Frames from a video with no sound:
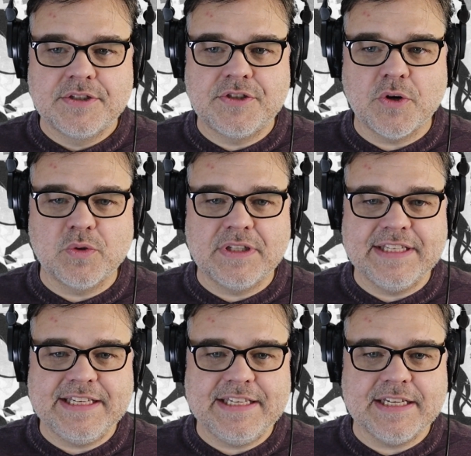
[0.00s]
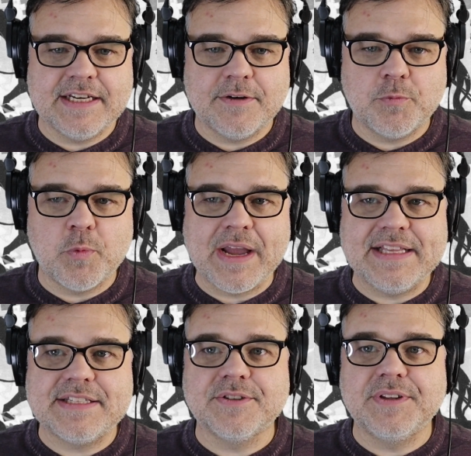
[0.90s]
totally
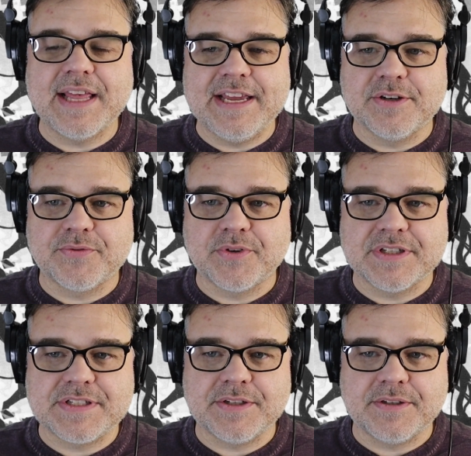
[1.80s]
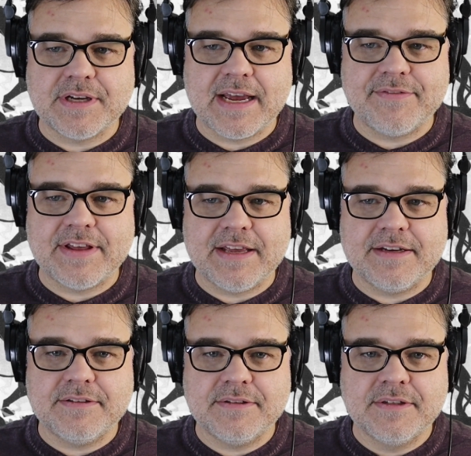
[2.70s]
wait till later for us to have
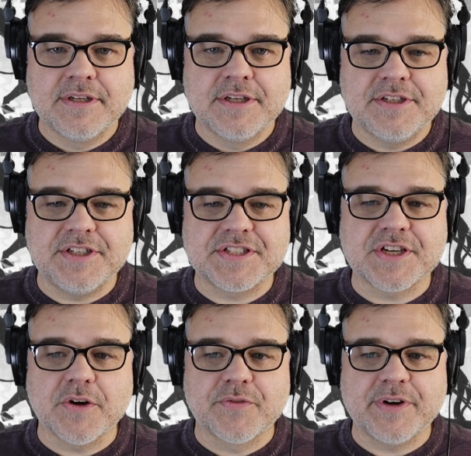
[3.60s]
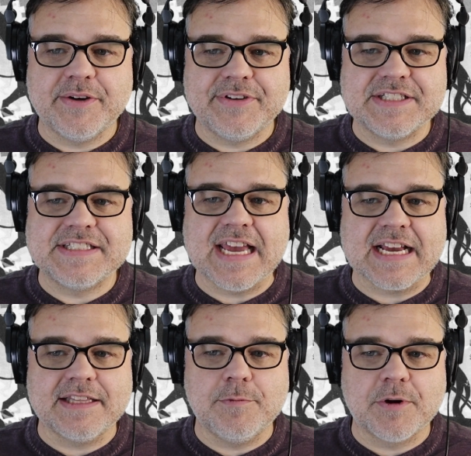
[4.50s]
that discovery of
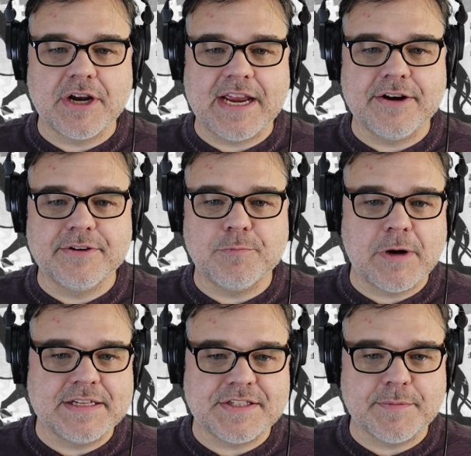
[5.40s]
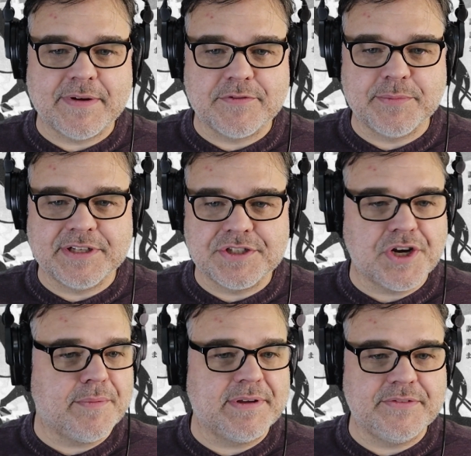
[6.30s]
exactly where Eren winds up after being
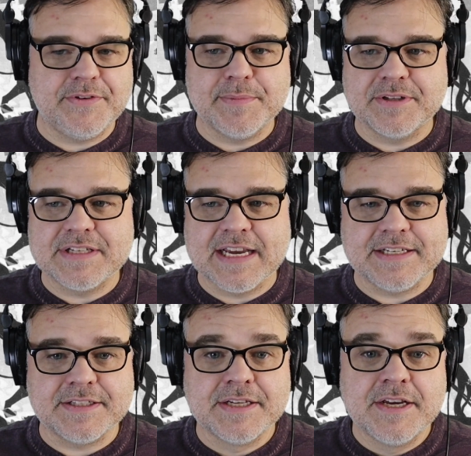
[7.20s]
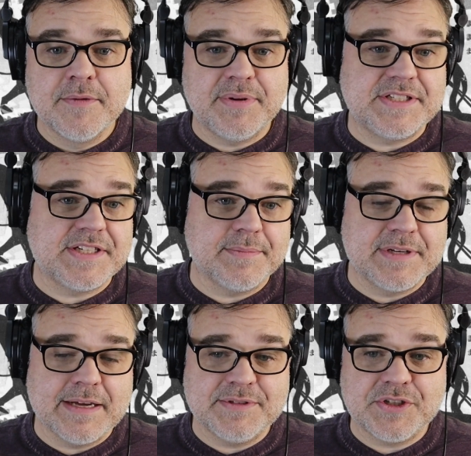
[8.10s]
chomped by the female Titan. But
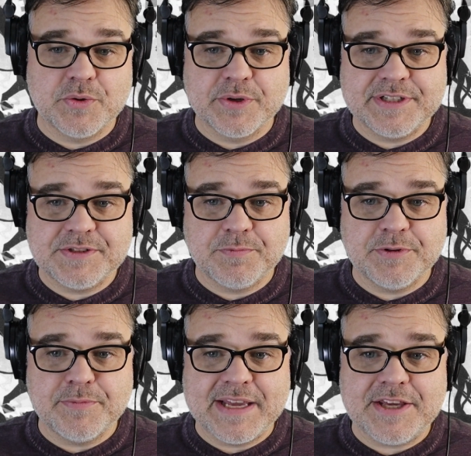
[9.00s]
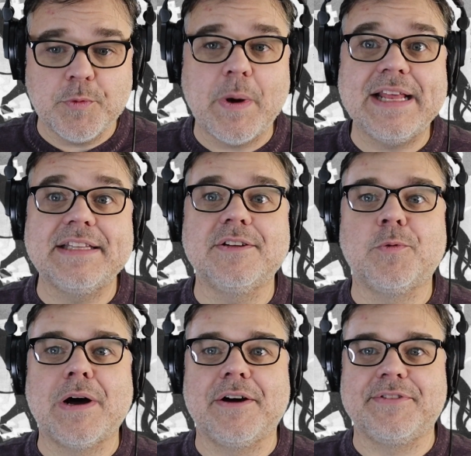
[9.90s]
sometimes stories will make you wait a little
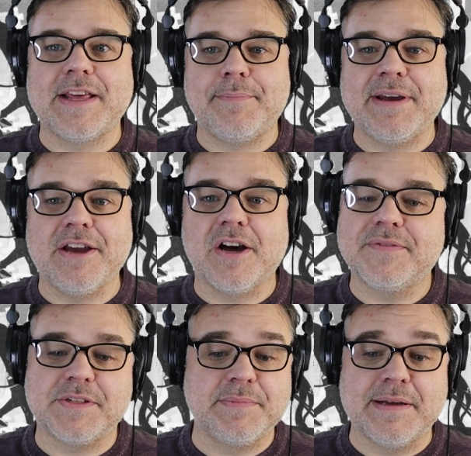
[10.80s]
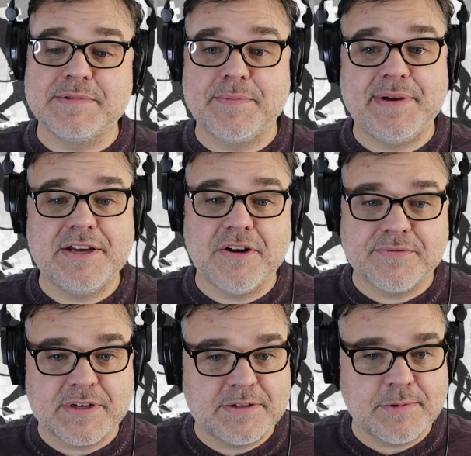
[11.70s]
while for that payoff. Sometimes they pay it off
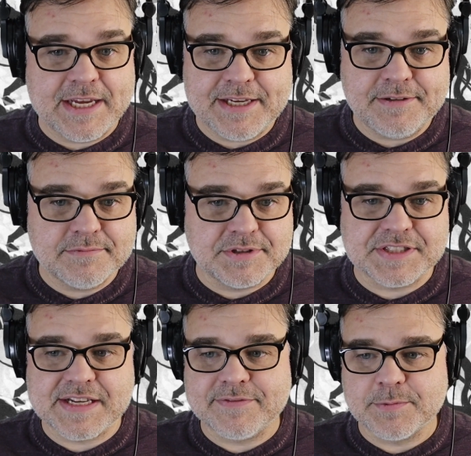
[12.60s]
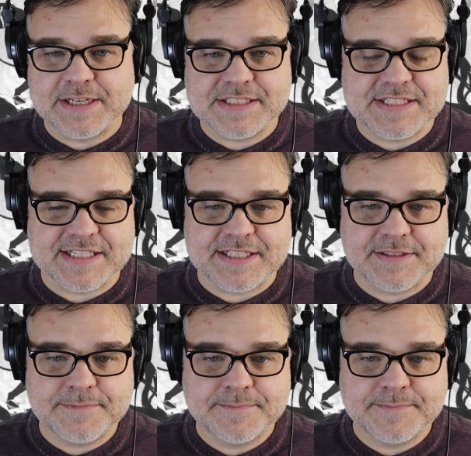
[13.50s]
right away. We'll just have to wait and see.